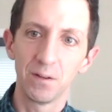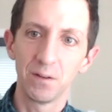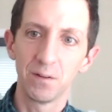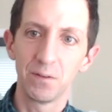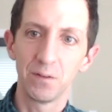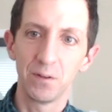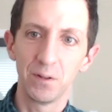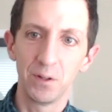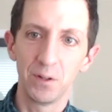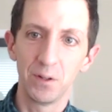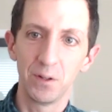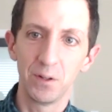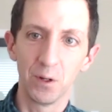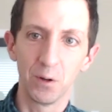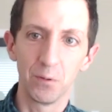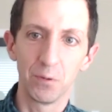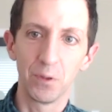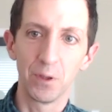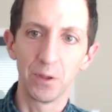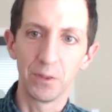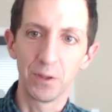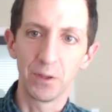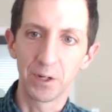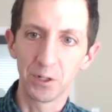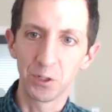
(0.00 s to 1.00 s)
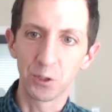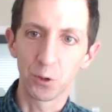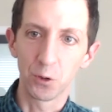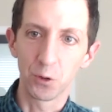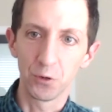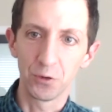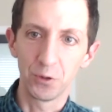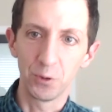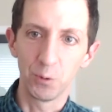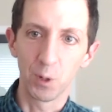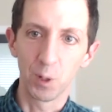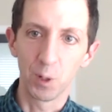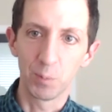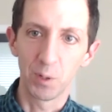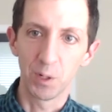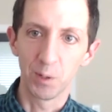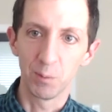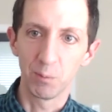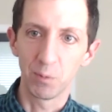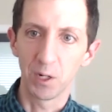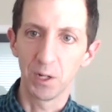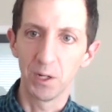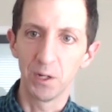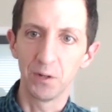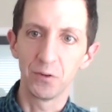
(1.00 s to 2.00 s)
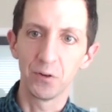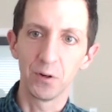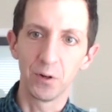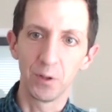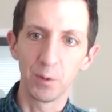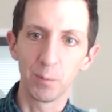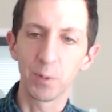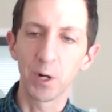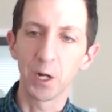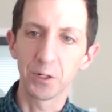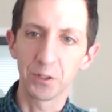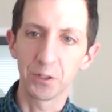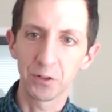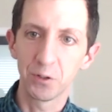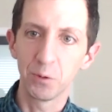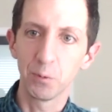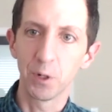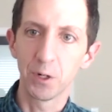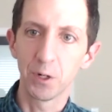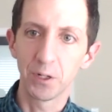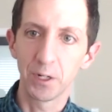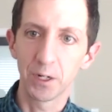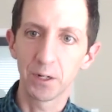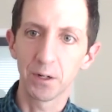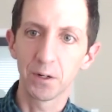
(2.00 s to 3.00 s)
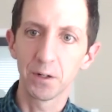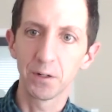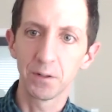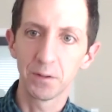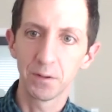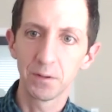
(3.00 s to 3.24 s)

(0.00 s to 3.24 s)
the controls you want to put in place or the projects you want to take on.